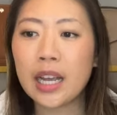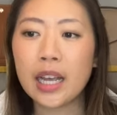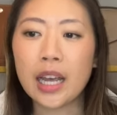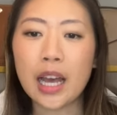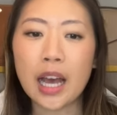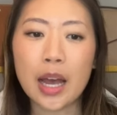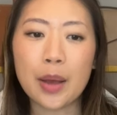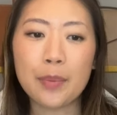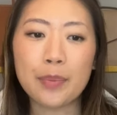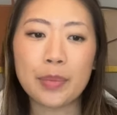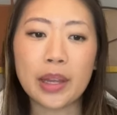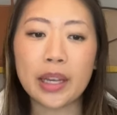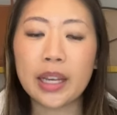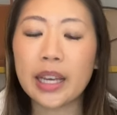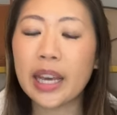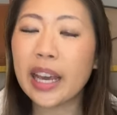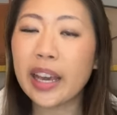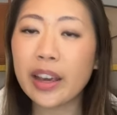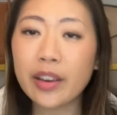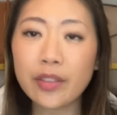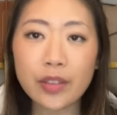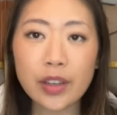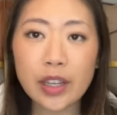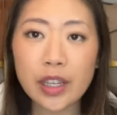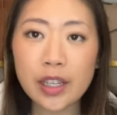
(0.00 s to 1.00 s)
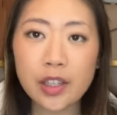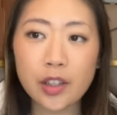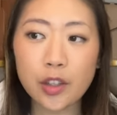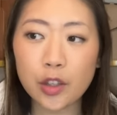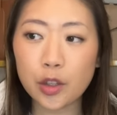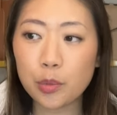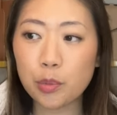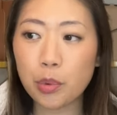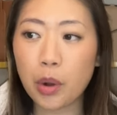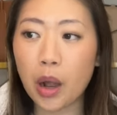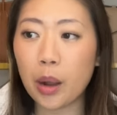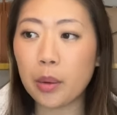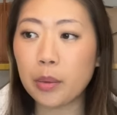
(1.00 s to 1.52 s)
Um, the canvas is
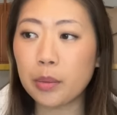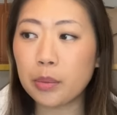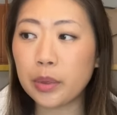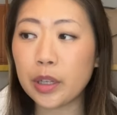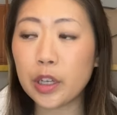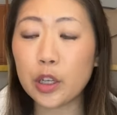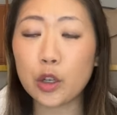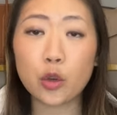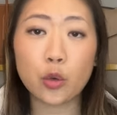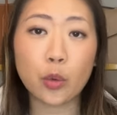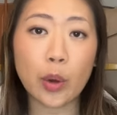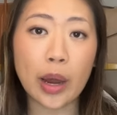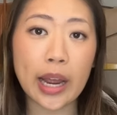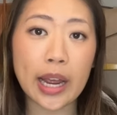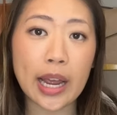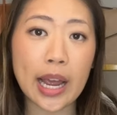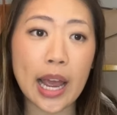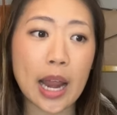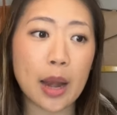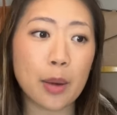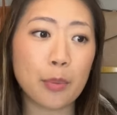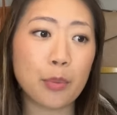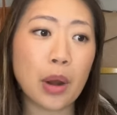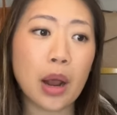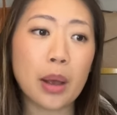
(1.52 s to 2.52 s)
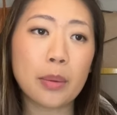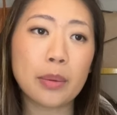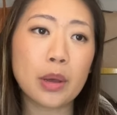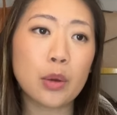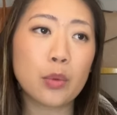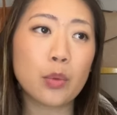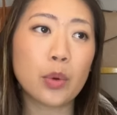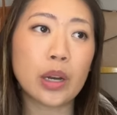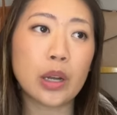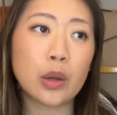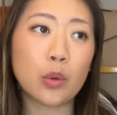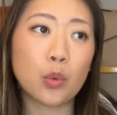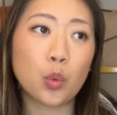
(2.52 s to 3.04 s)
probably great and probably
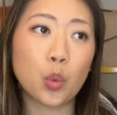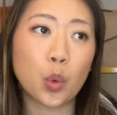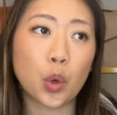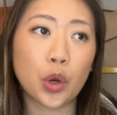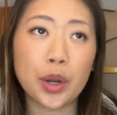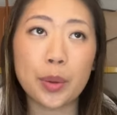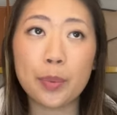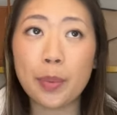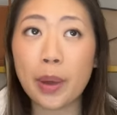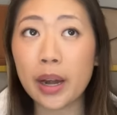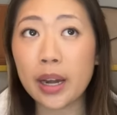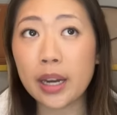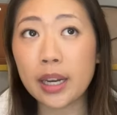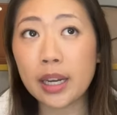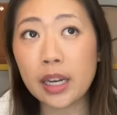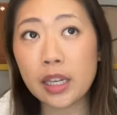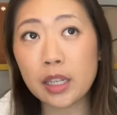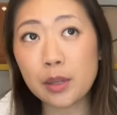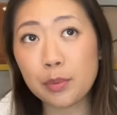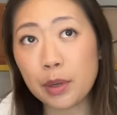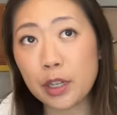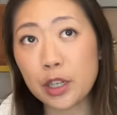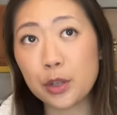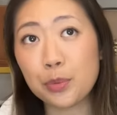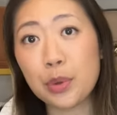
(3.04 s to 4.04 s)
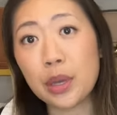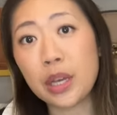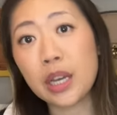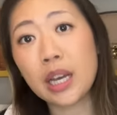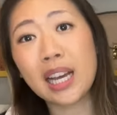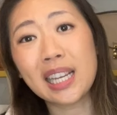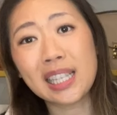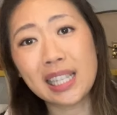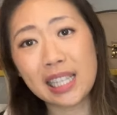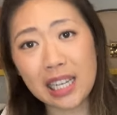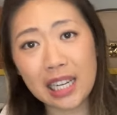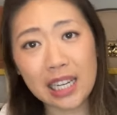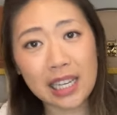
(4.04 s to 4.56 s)
wouldn't worry about it as much
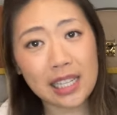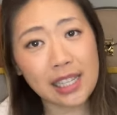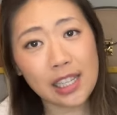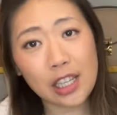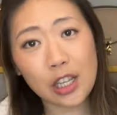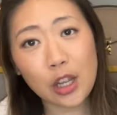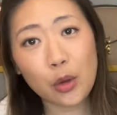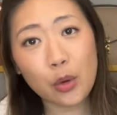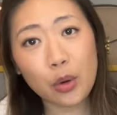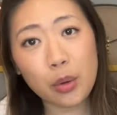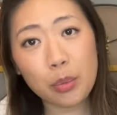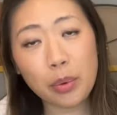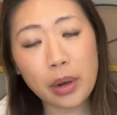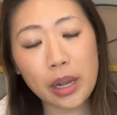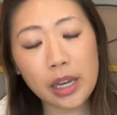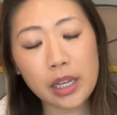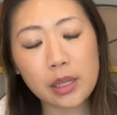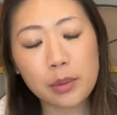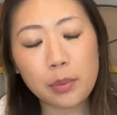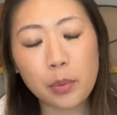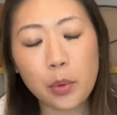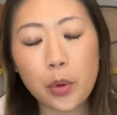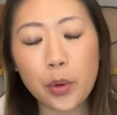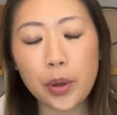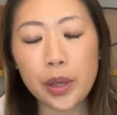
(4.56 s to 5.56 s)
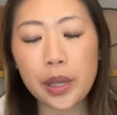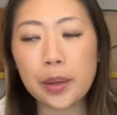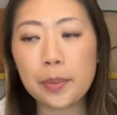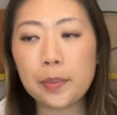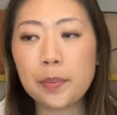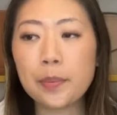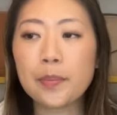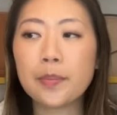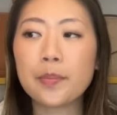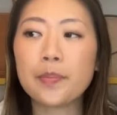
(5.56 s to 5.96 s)
because it is a lower price point.